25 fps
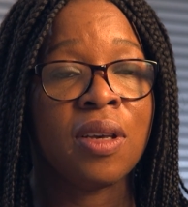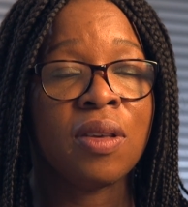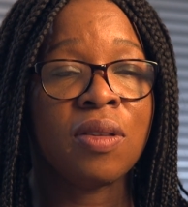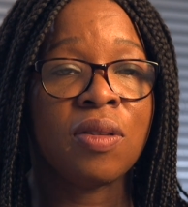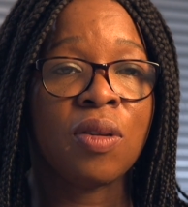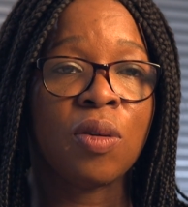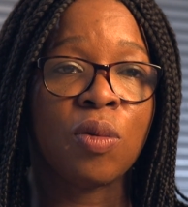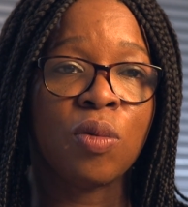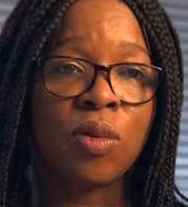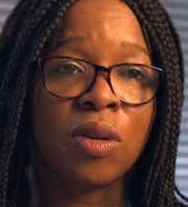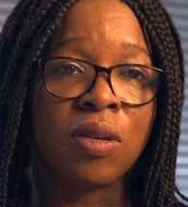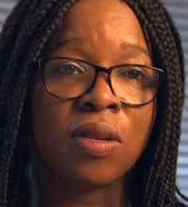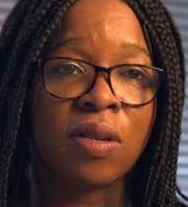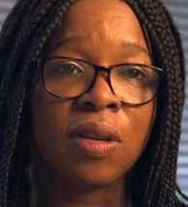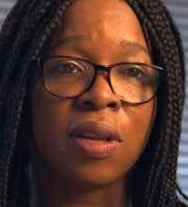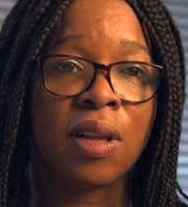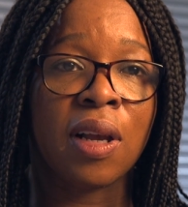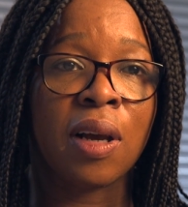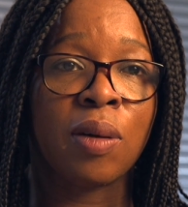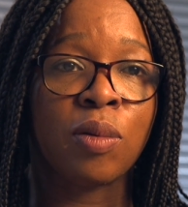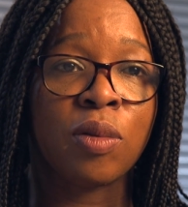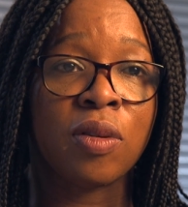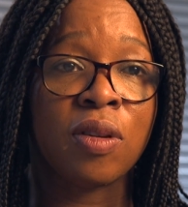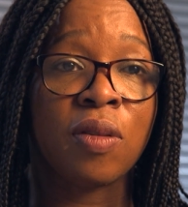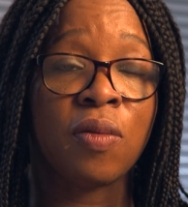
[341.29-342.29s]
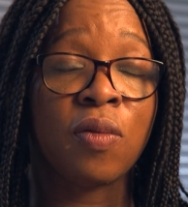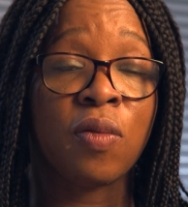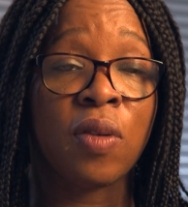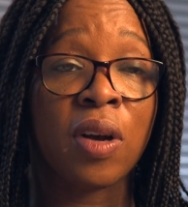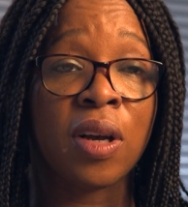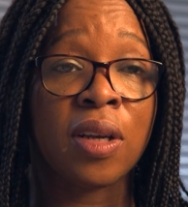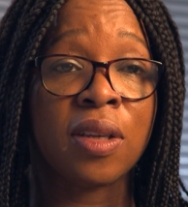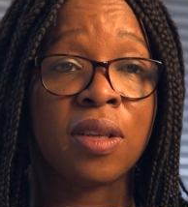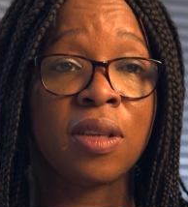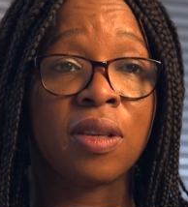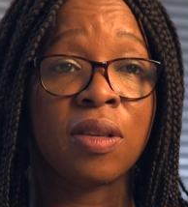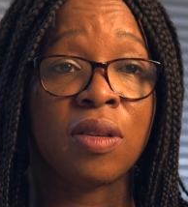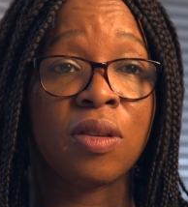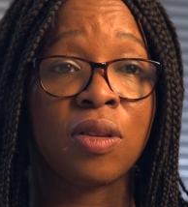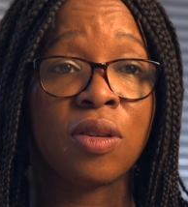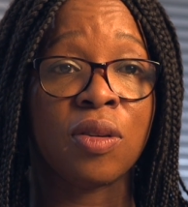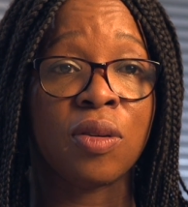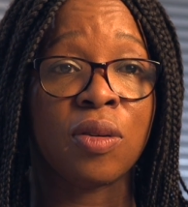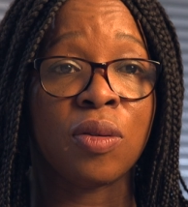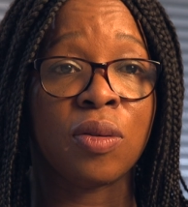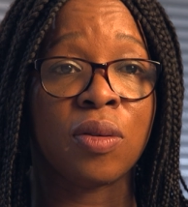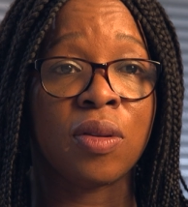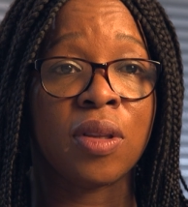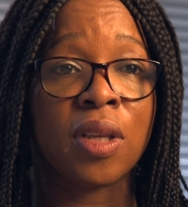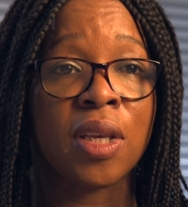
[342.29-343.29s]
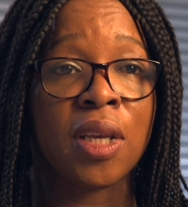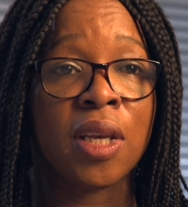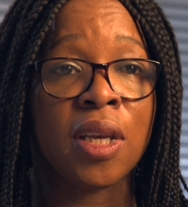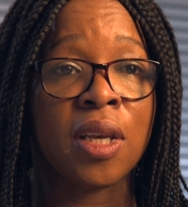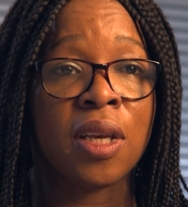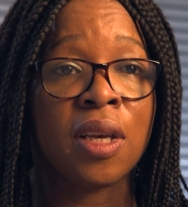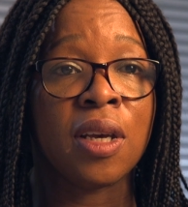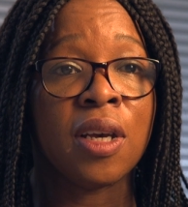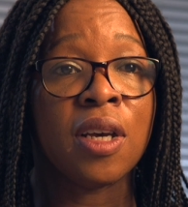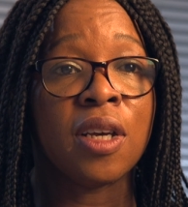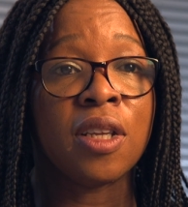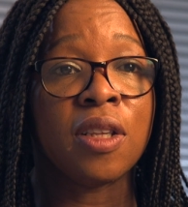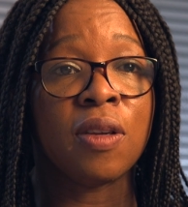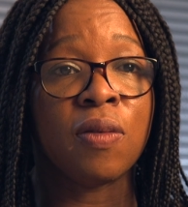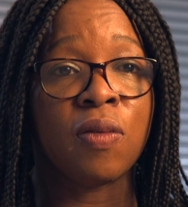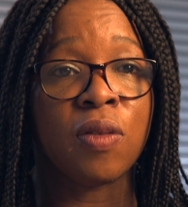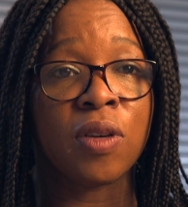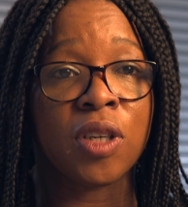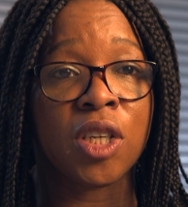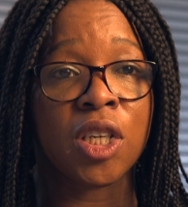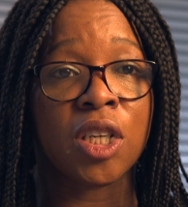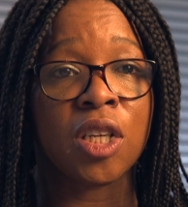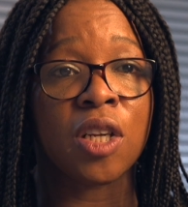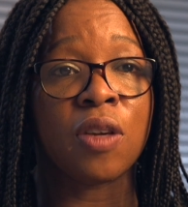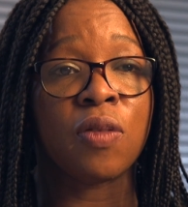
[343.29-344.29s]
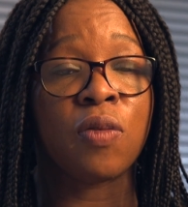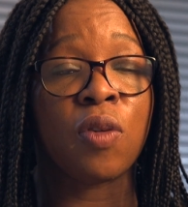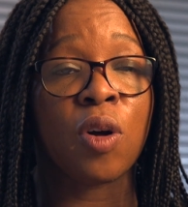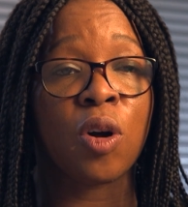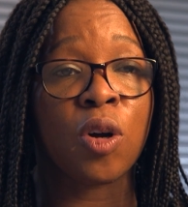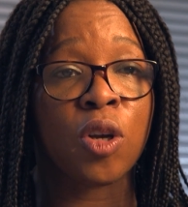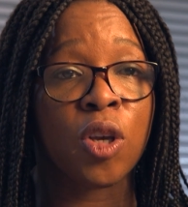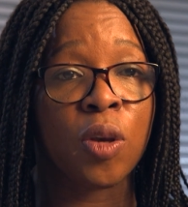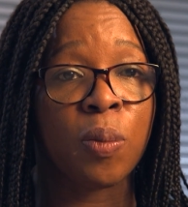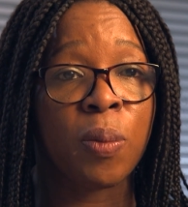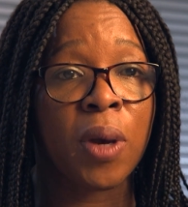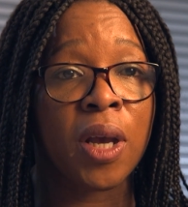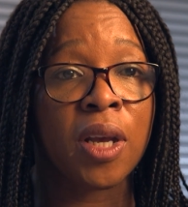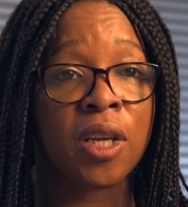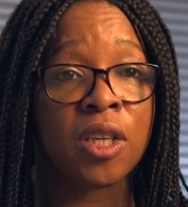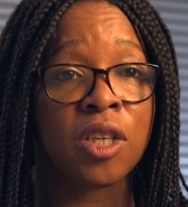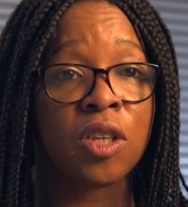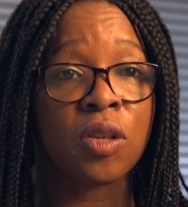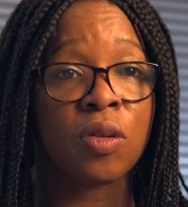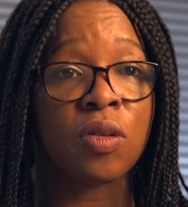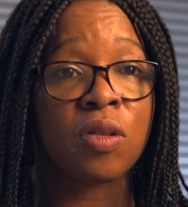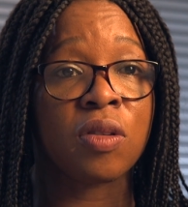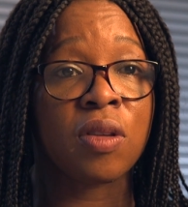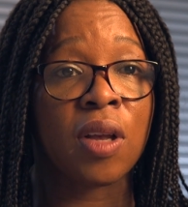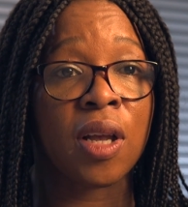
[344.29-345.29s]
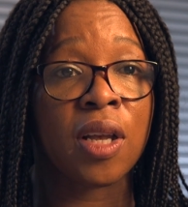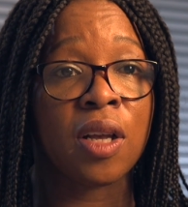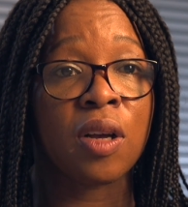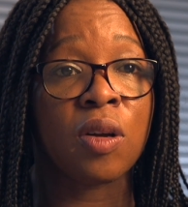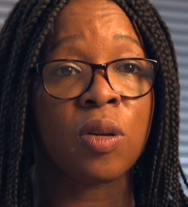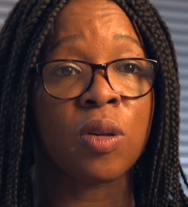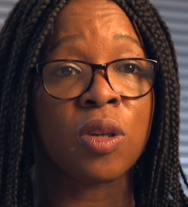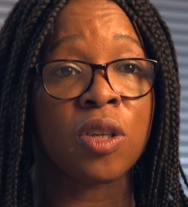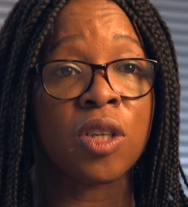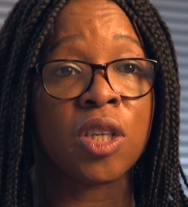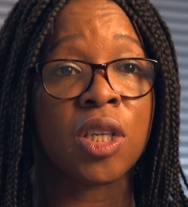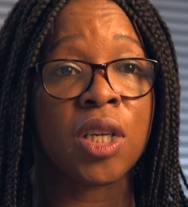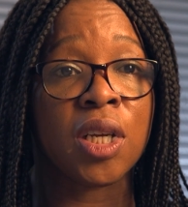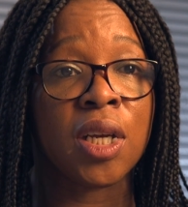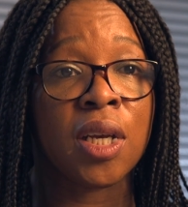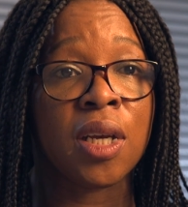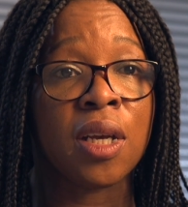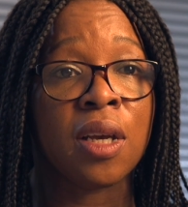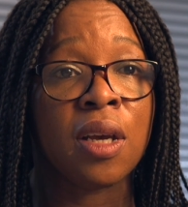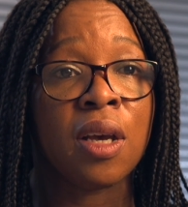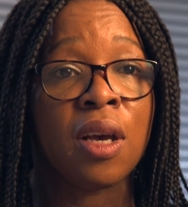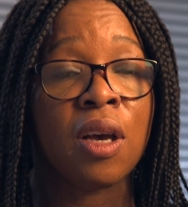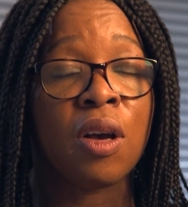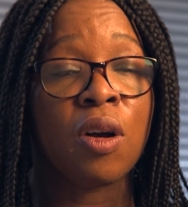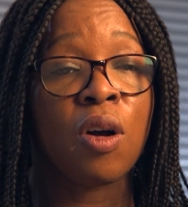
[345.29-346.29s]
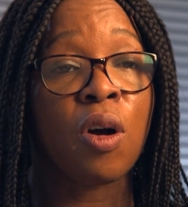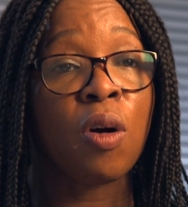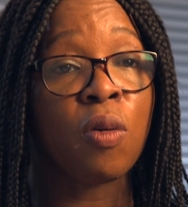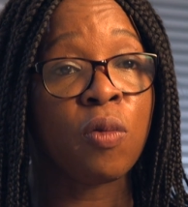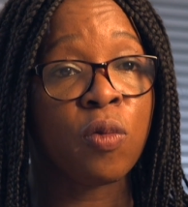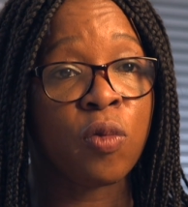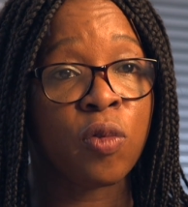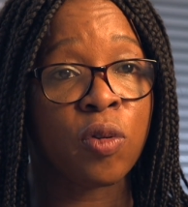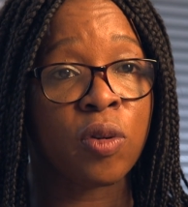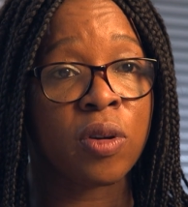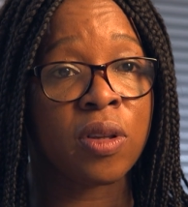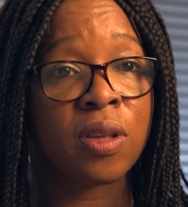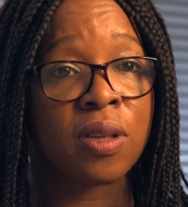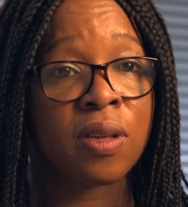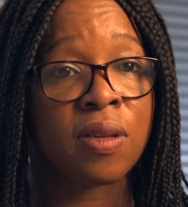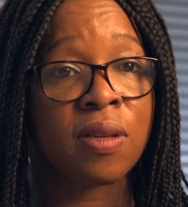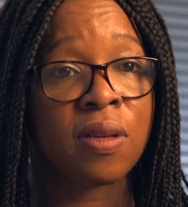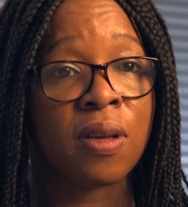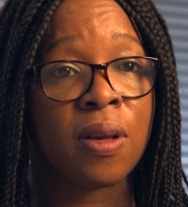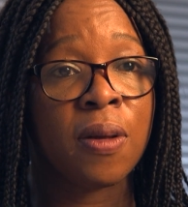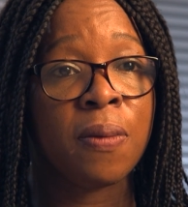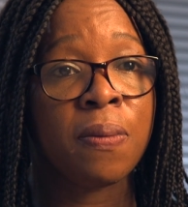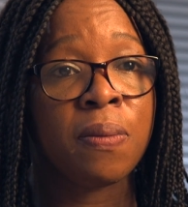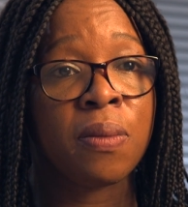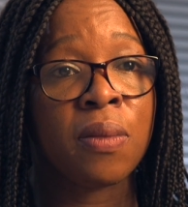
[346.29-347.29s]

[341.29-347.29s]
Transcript: So recently I was invited to the Division of Occupational Psychology conference.